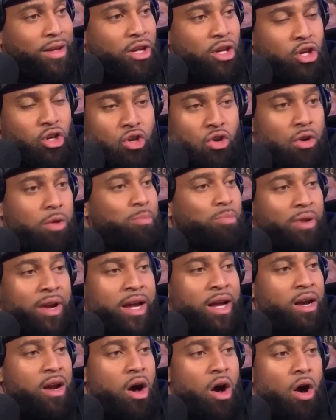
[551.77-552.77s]
you're
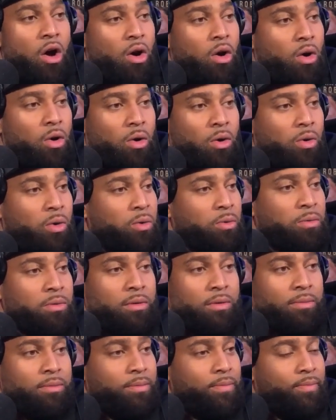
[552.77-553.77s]
bringing a whole,
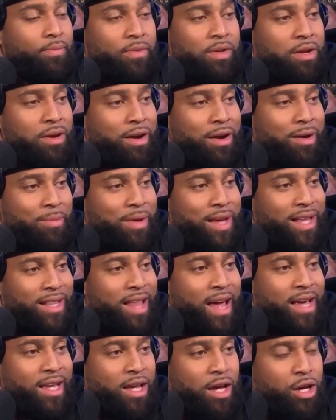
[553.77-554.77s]
you know what I mean?
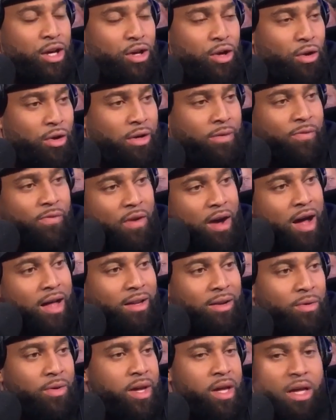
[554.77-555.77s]
Like, your
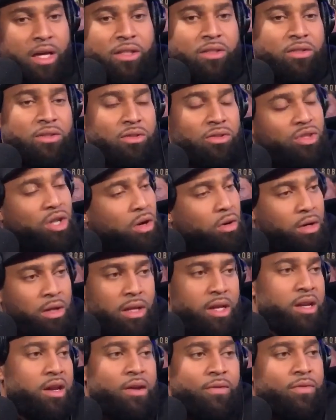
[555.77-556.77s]
following is
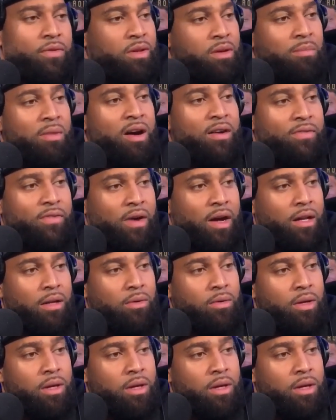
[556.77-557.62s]
totally different than my following.